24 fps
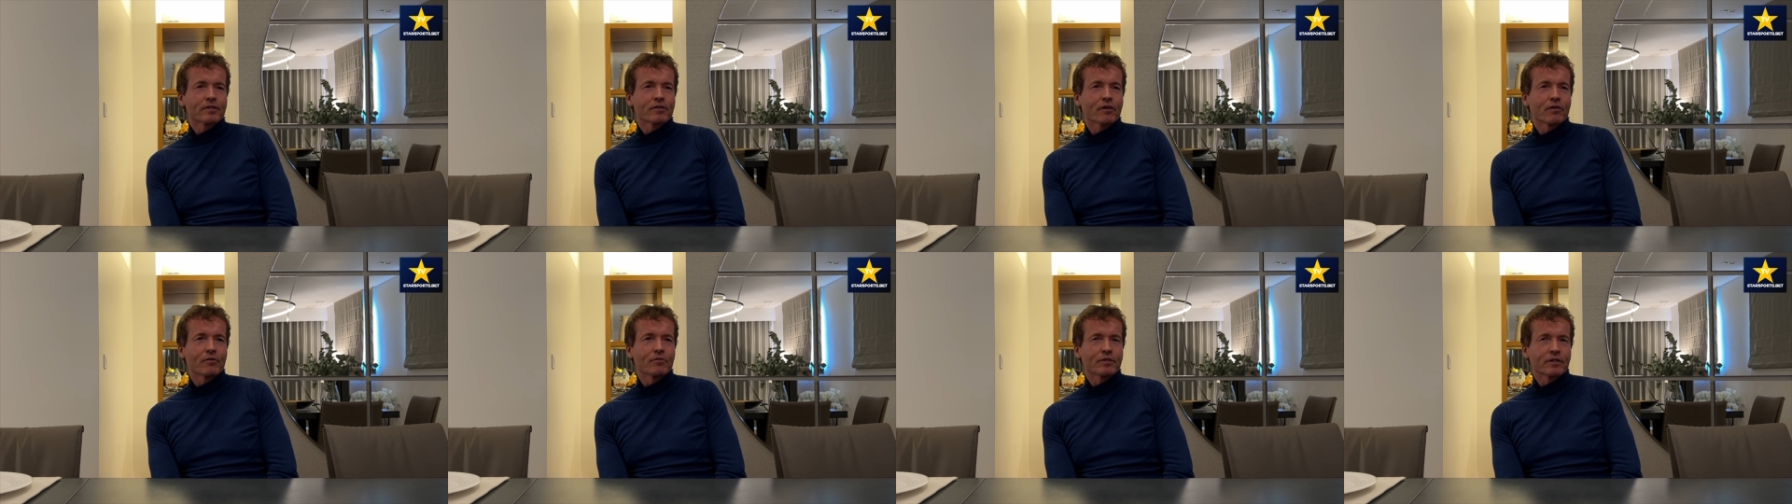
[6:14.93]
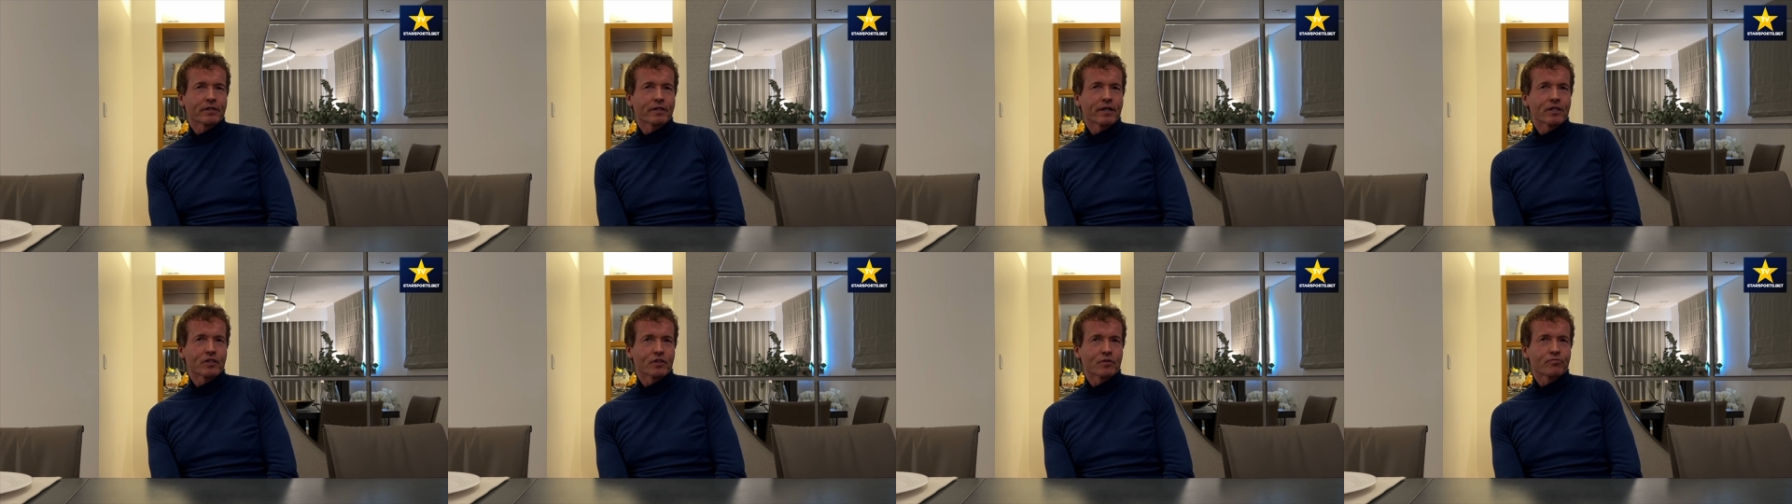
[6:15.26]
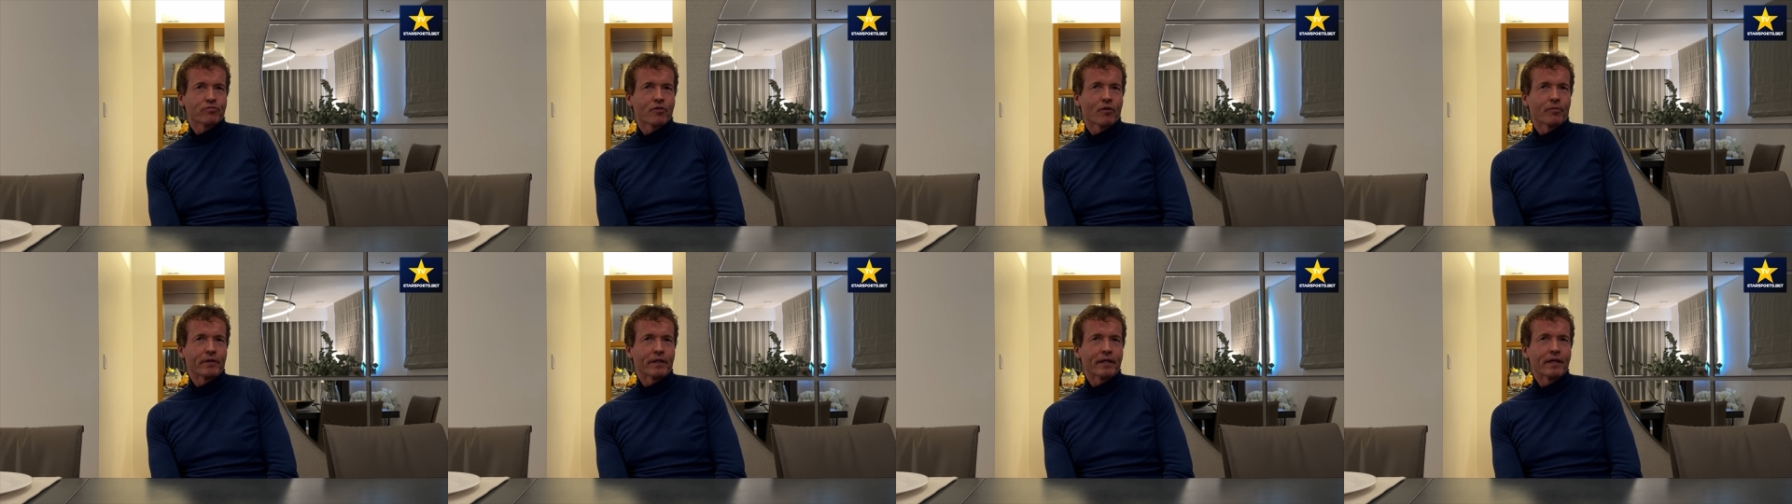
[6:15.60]
So it was a case of
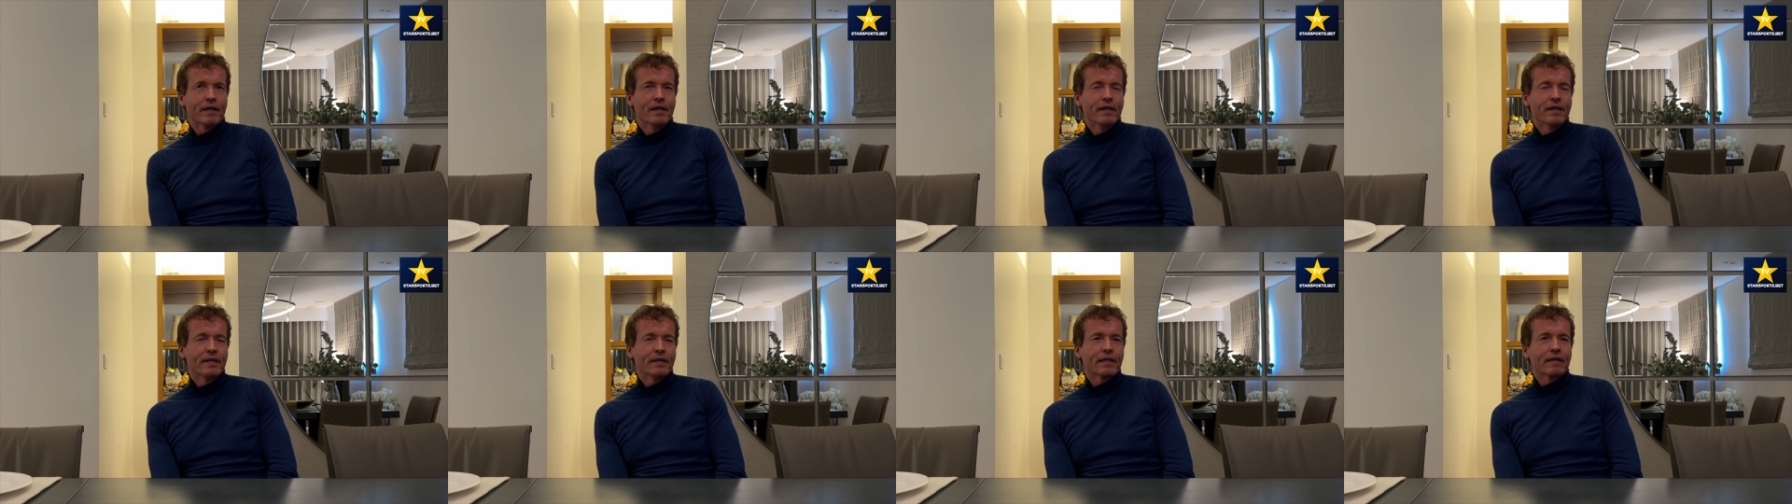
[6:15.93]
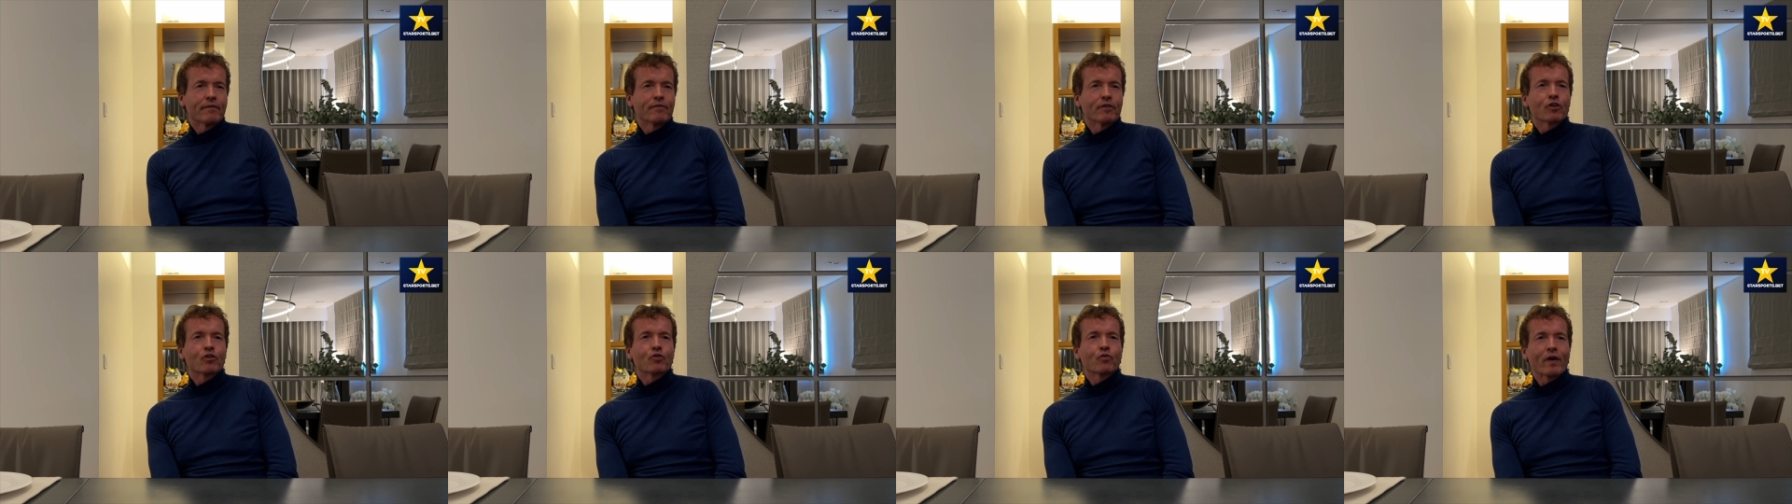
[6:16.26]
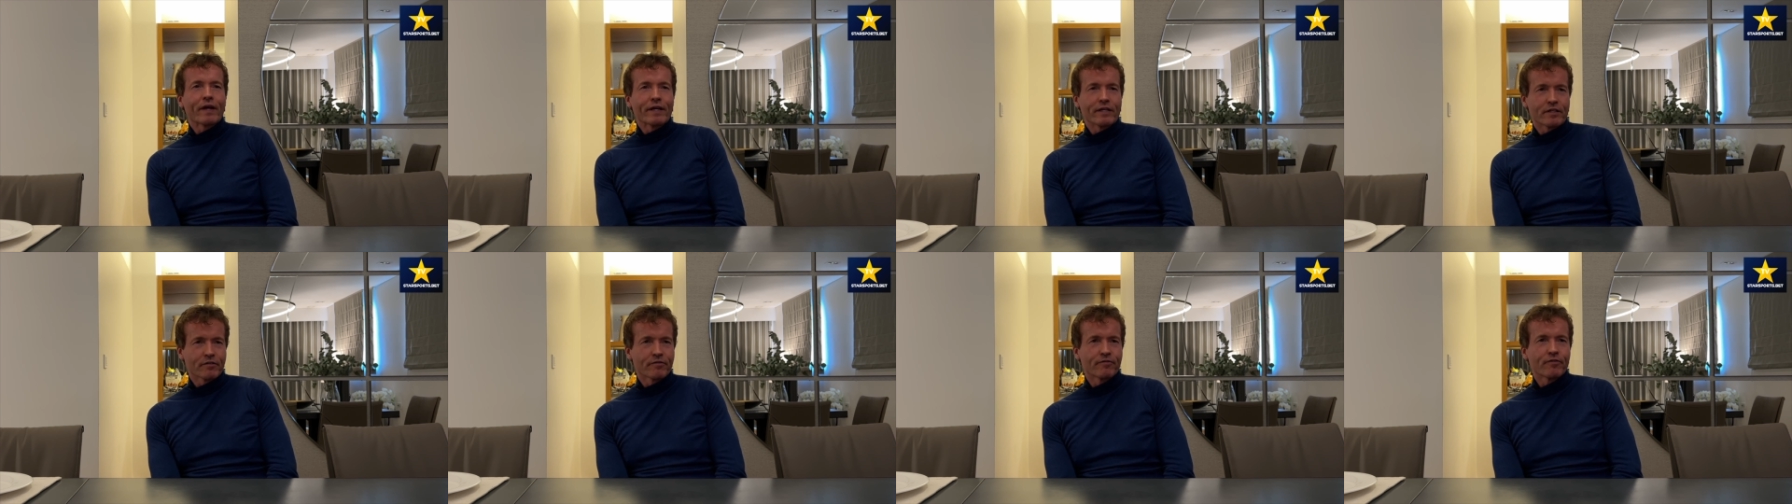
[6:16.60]
probably giving a
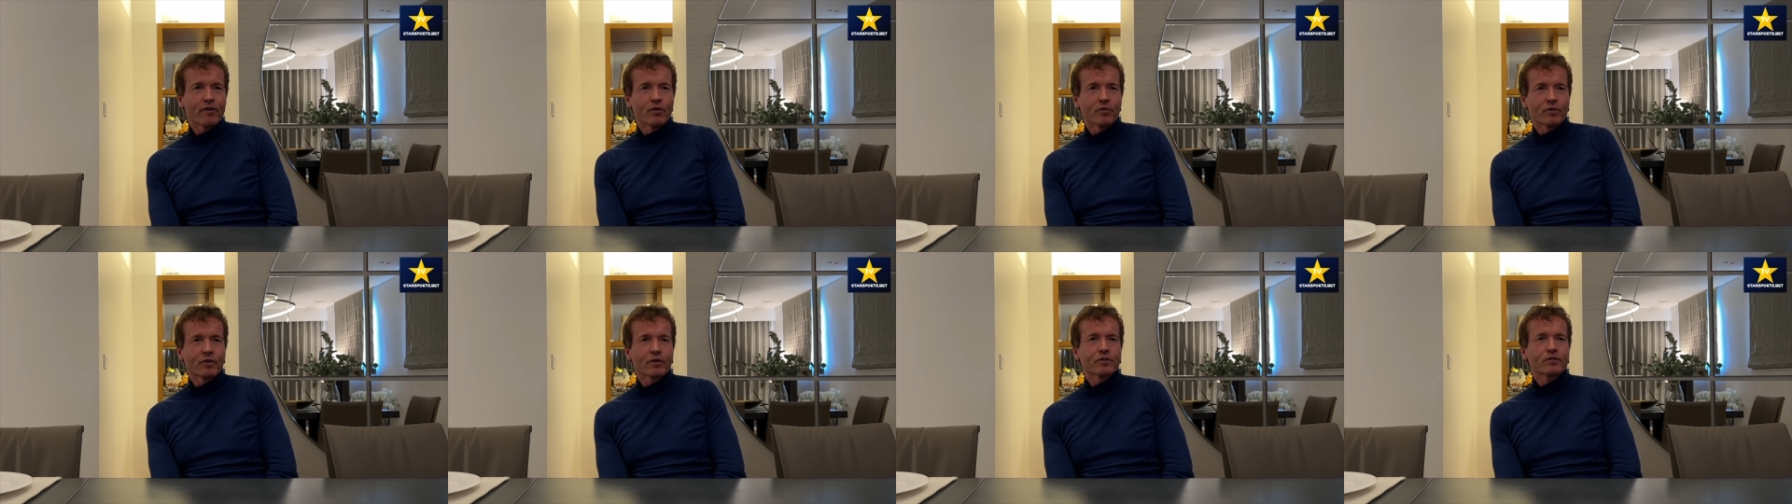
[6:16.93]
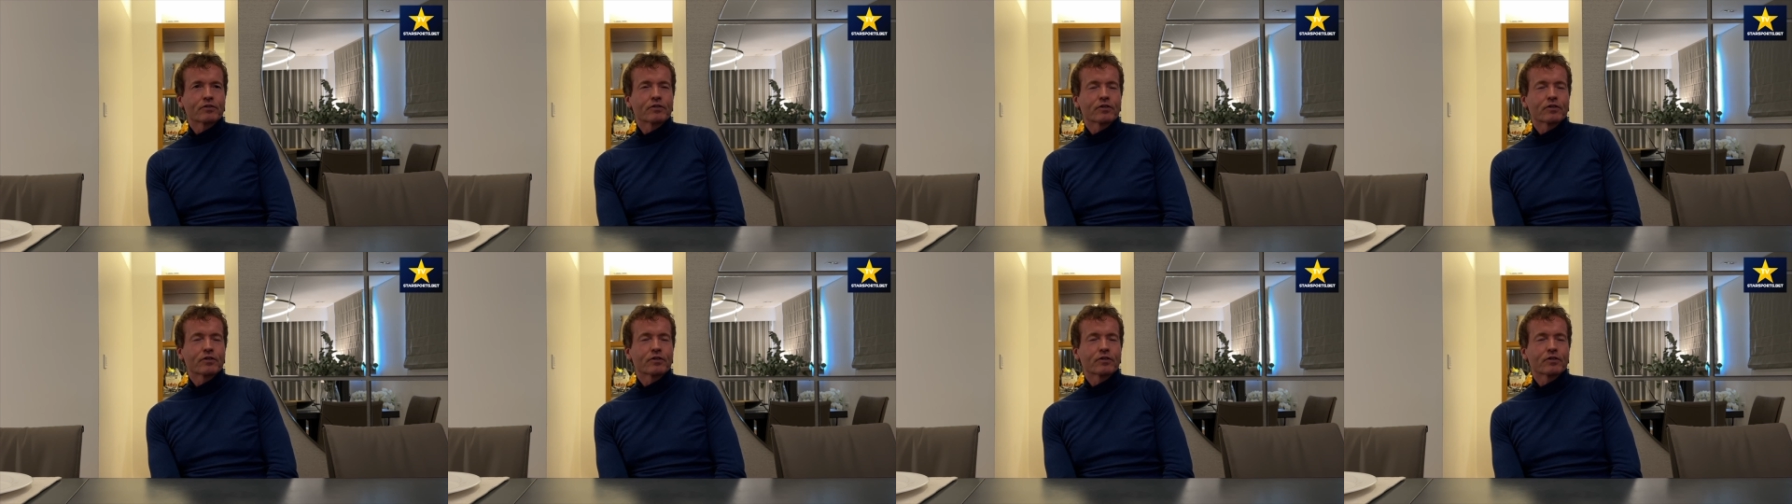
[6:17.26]
greater focus